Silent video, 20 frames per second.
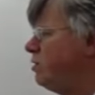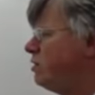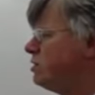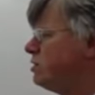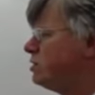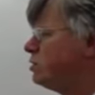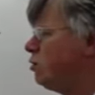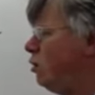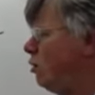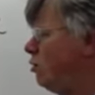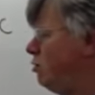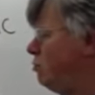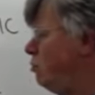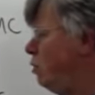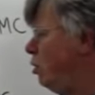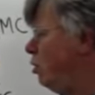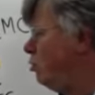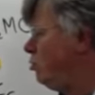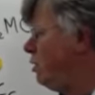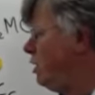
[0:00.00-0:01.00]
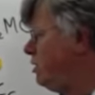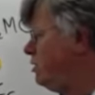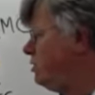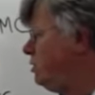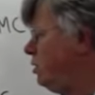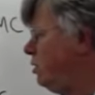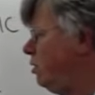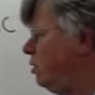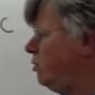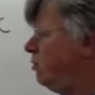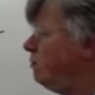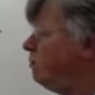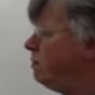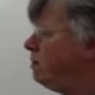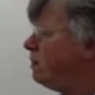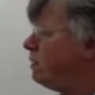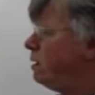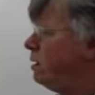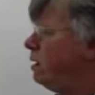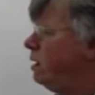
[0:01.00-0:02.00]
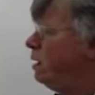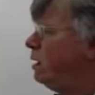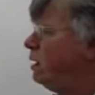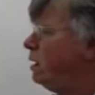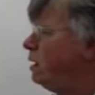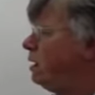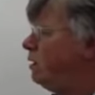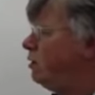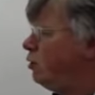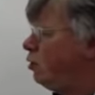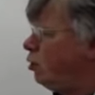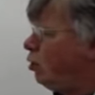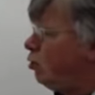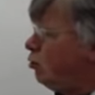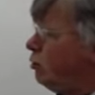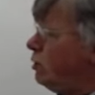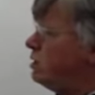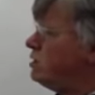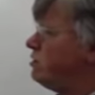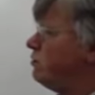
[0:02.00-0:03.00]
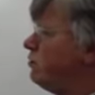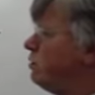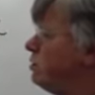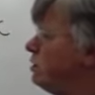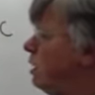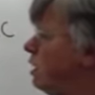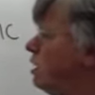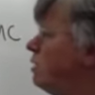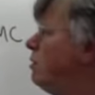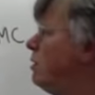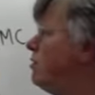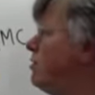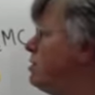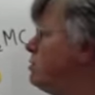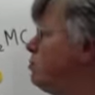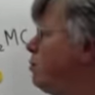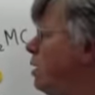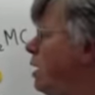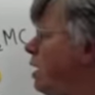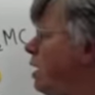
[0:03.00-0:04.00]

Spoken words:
Again, this is called the mole ratio. And the whole reason for talking about